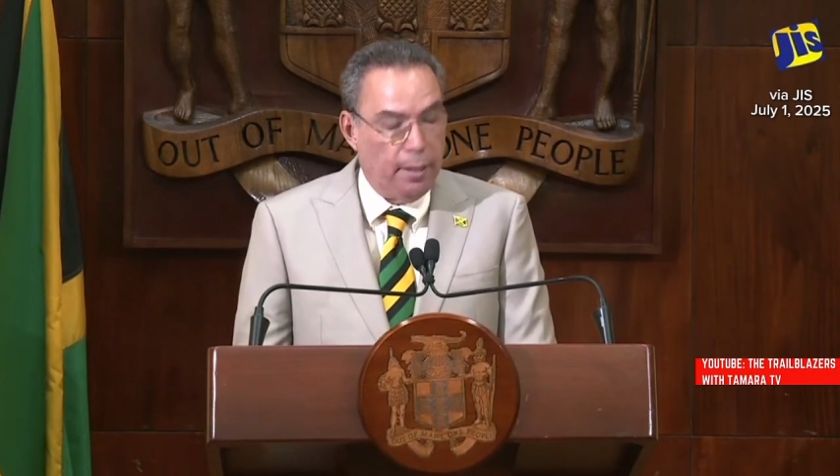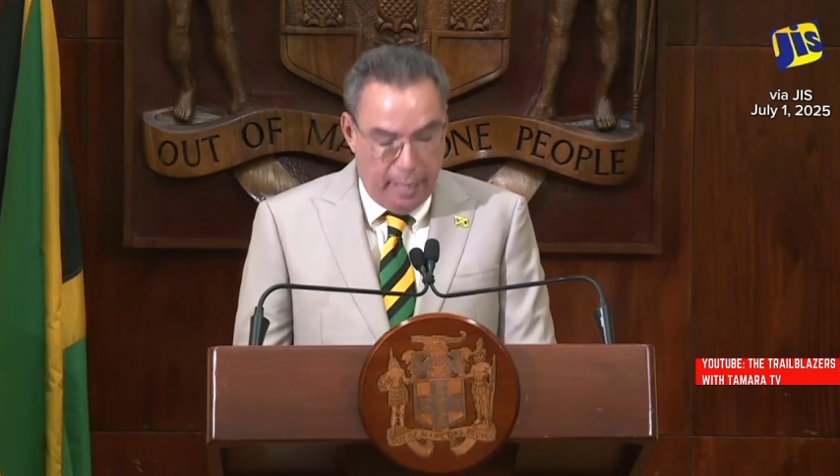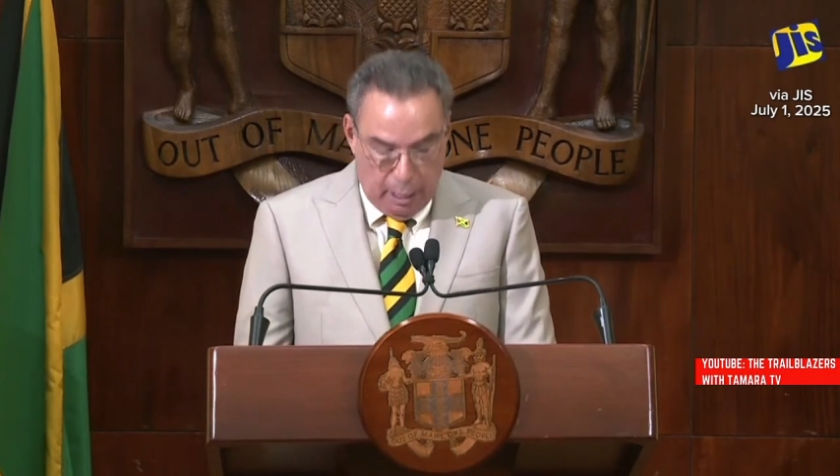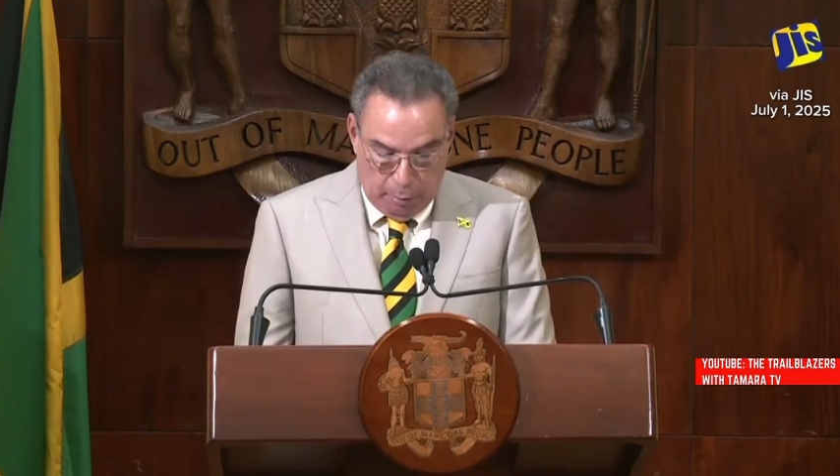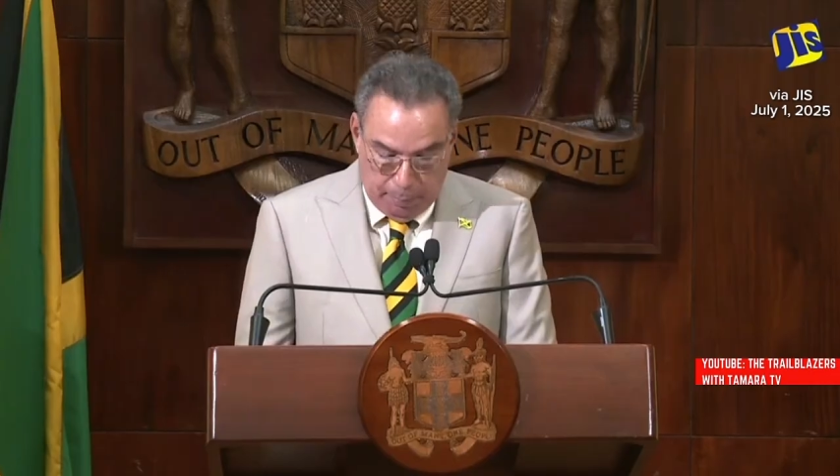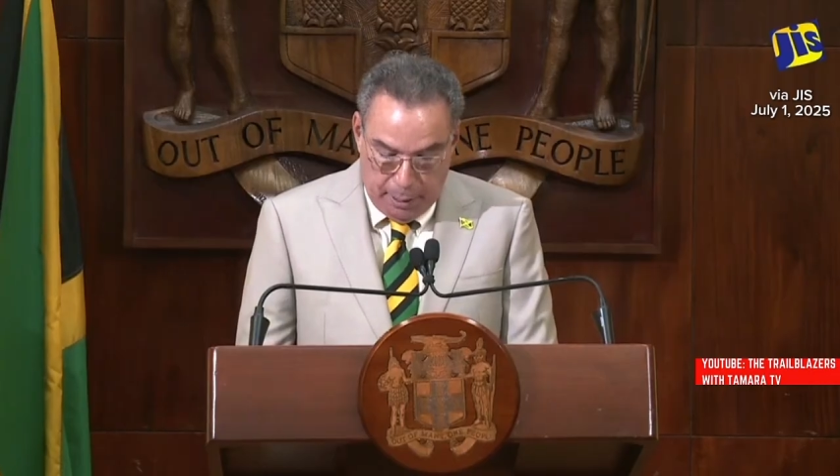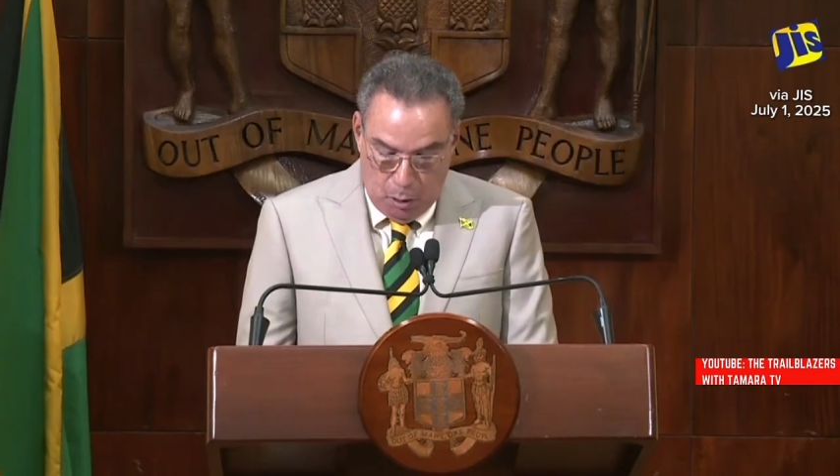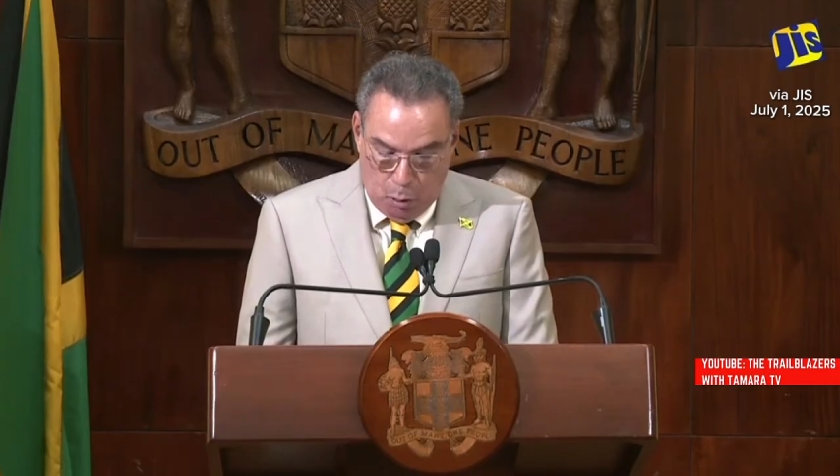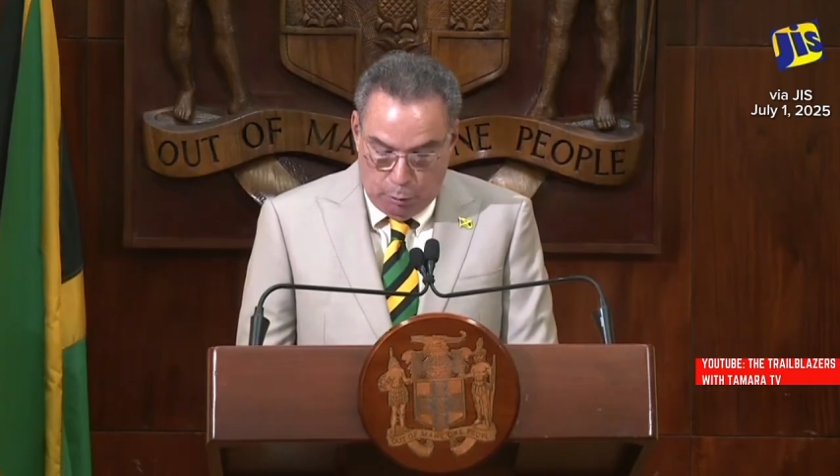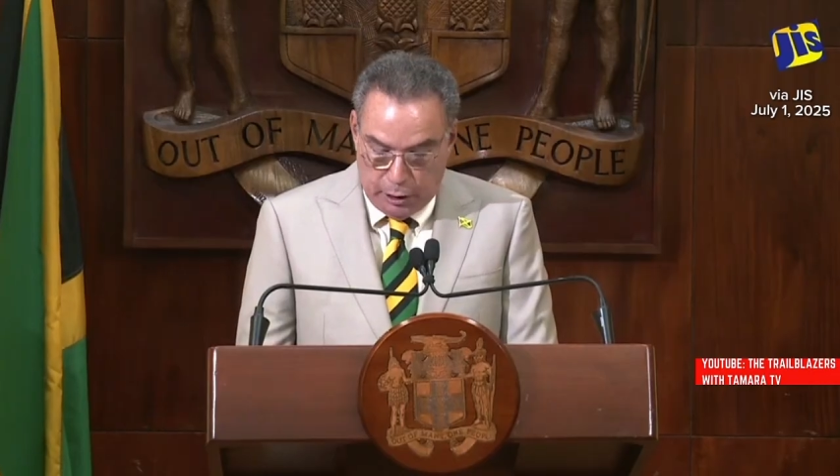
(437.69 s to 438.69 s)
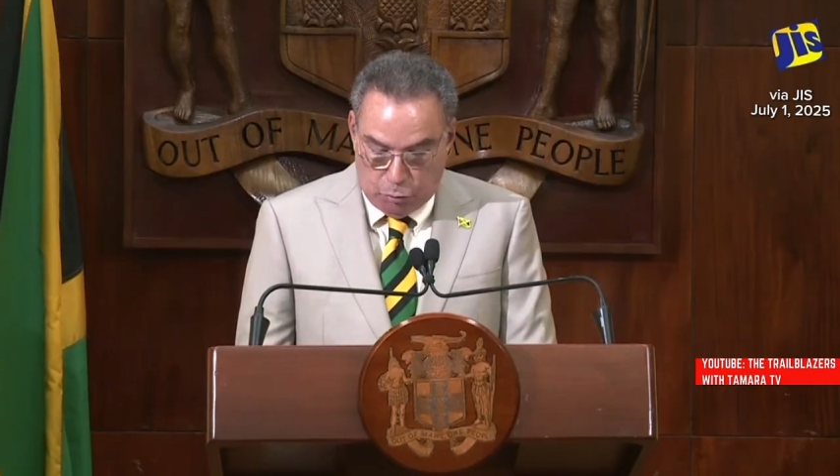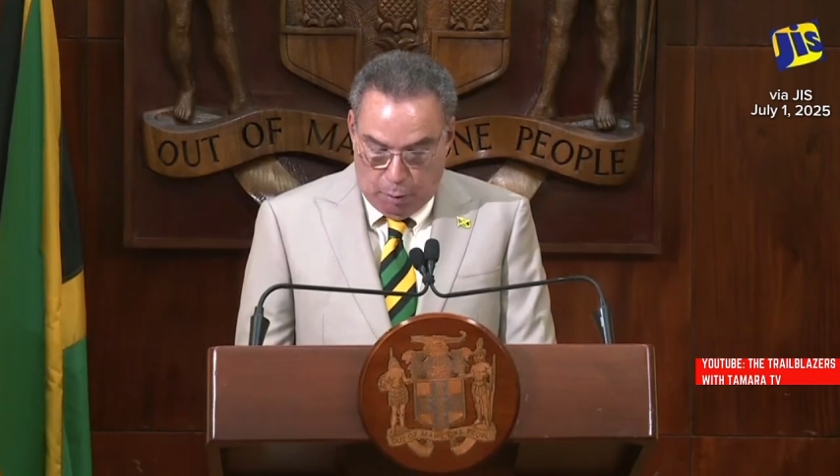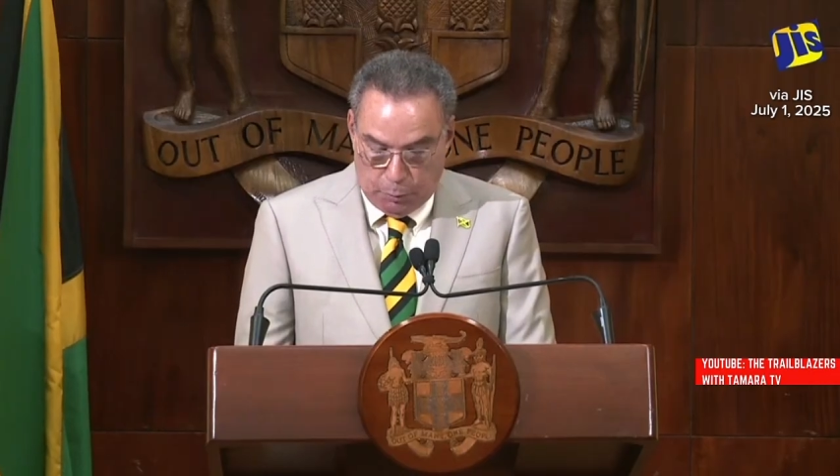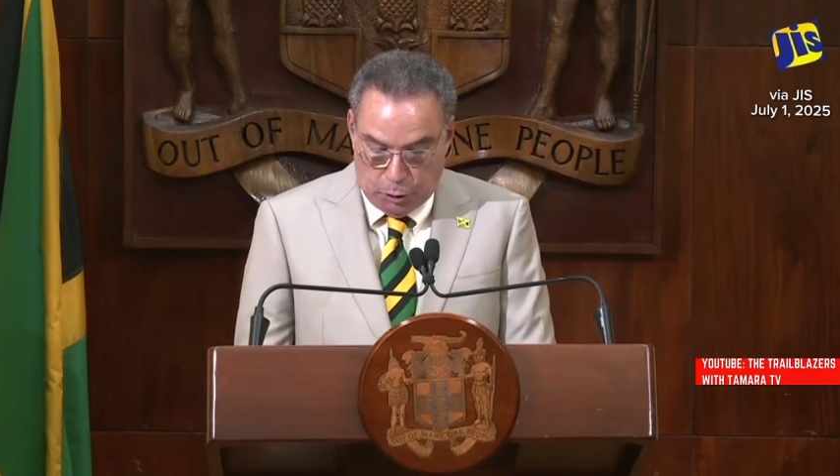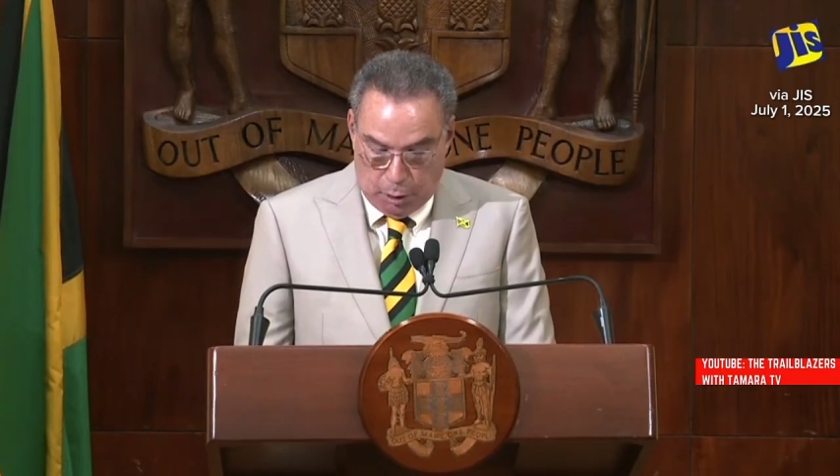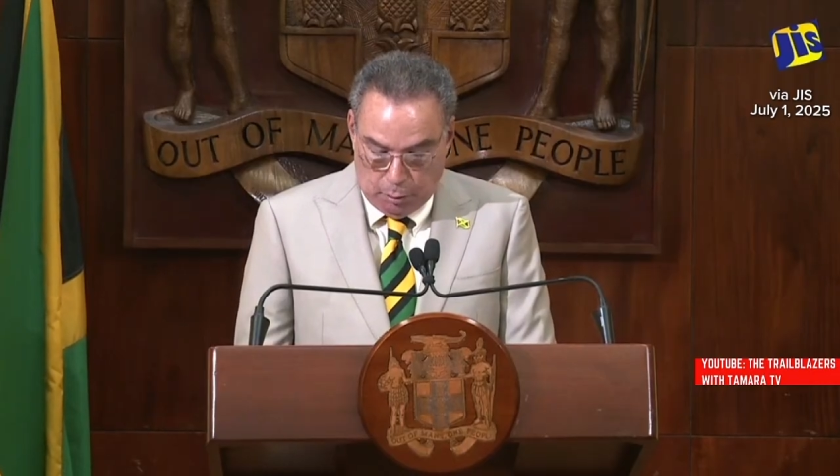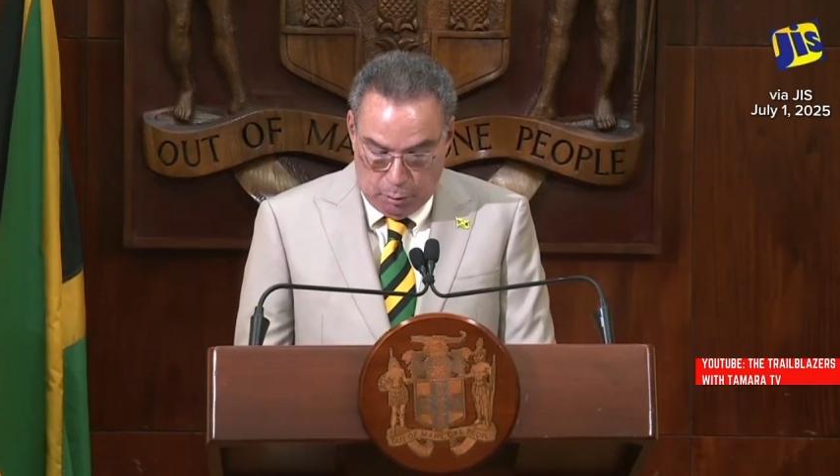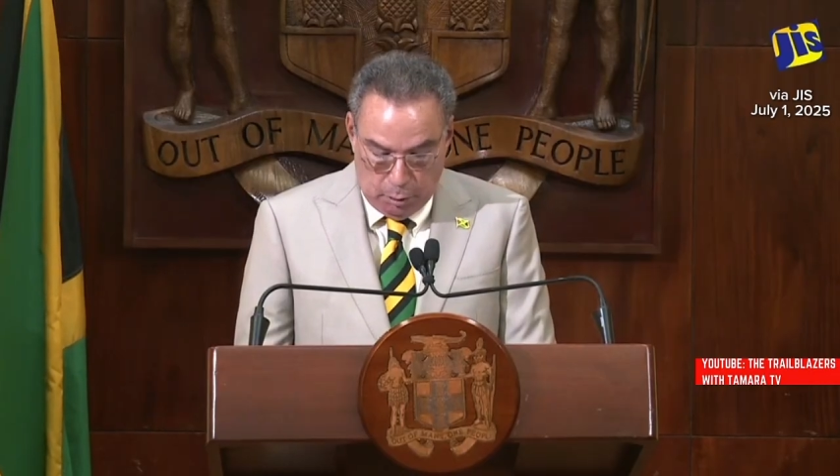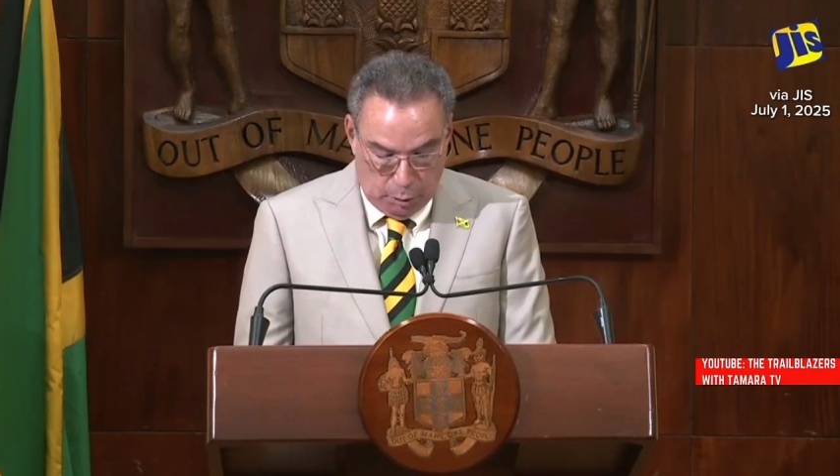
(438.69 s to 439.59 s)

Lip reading: There will be no disruption